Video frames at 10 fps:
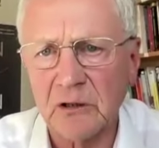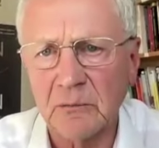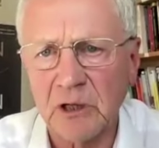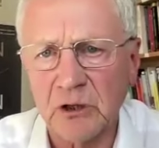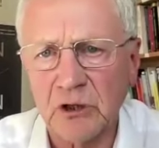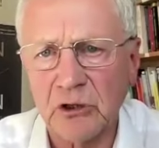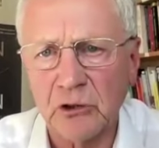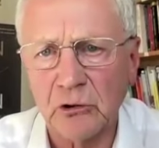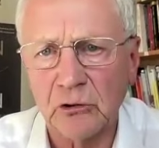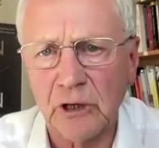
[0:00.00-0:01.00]
so much,
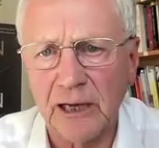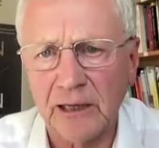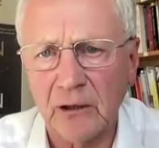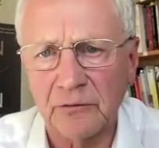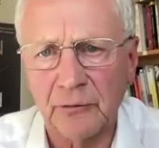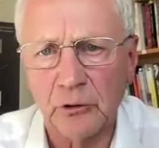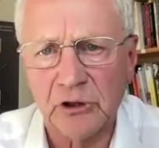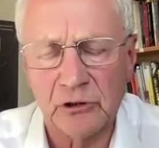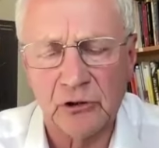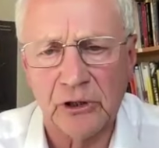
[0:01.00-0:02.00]
Shaun, and I look
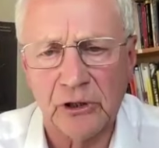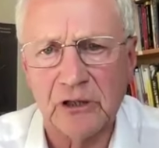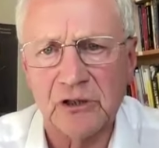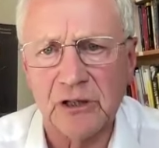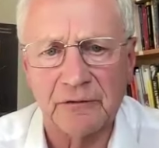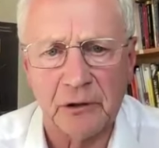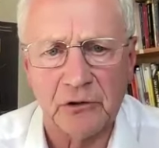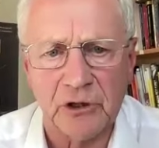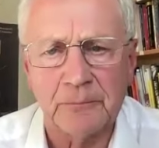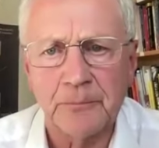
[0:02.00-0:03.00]
forward to you joining us in the
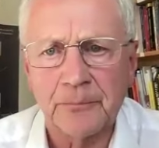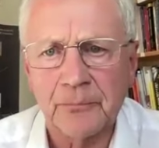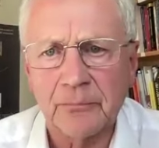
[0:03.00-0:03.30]
future.